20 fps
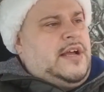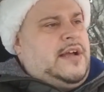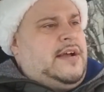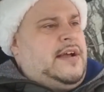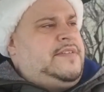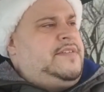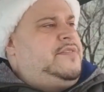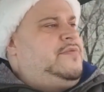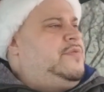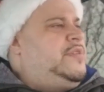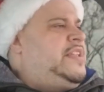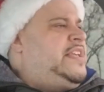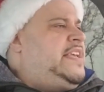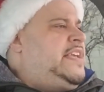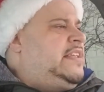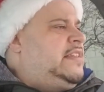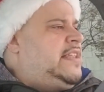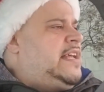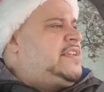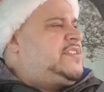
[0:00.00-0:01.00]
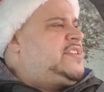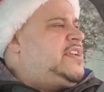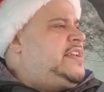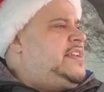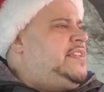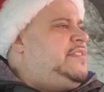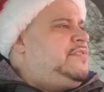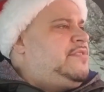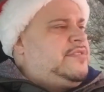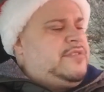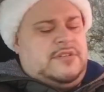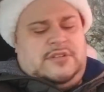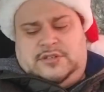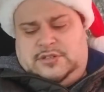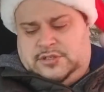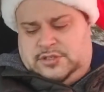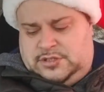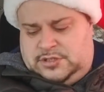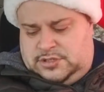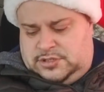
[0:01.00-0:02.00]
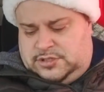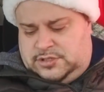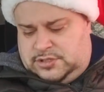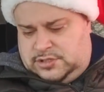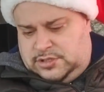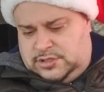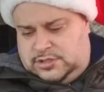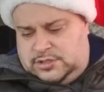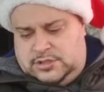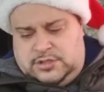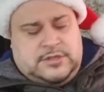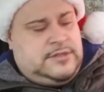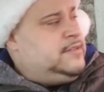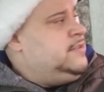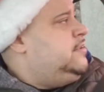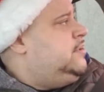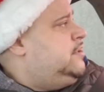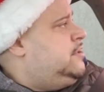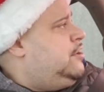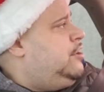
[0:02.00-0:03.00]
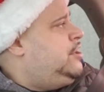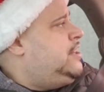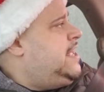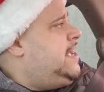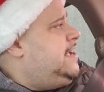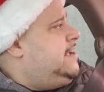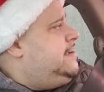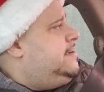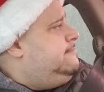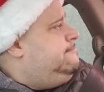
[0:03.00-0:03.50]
I didn't really eat last night either. Hola.